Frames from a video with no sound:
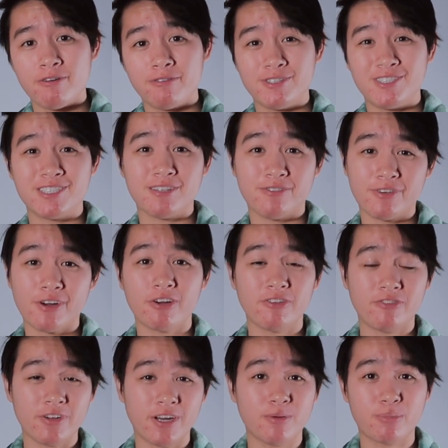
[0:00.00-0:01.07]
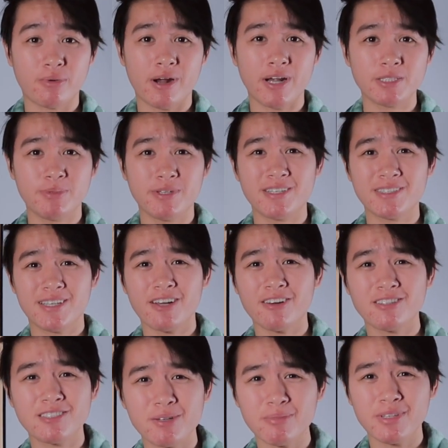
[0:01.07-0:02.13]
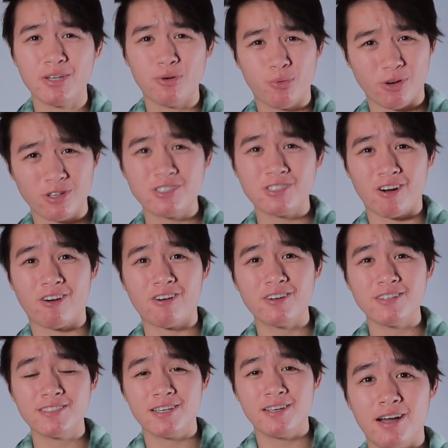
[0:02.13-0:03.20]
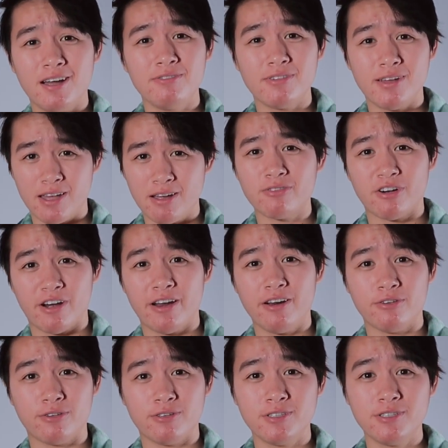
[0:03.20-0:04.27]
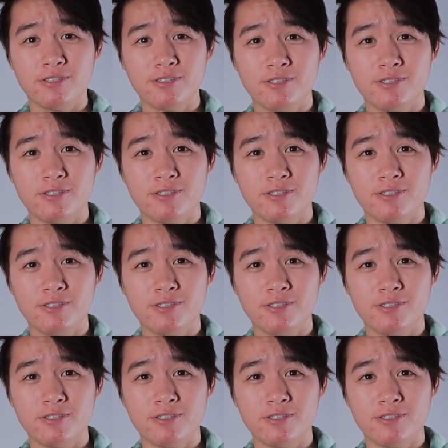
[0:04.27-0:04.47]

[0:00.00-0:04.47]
which is a very fitting price because they are some of the worst cards I've ever handled.